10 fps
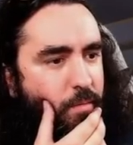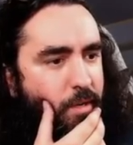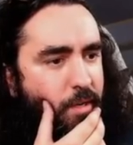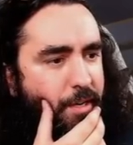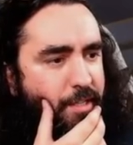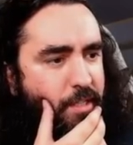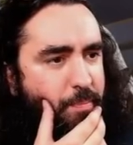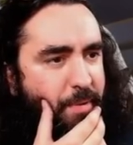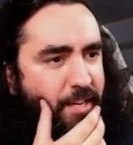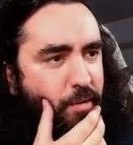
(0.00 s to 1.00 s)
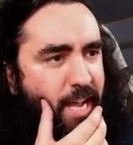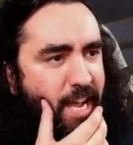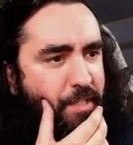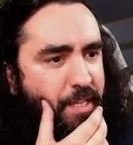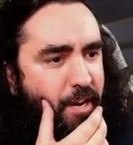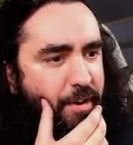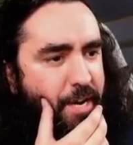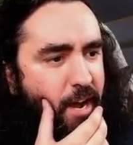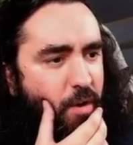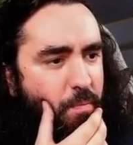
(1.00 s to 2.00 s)
Well, there is a spectral adversary
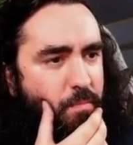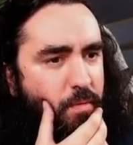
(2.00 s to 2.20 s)
now.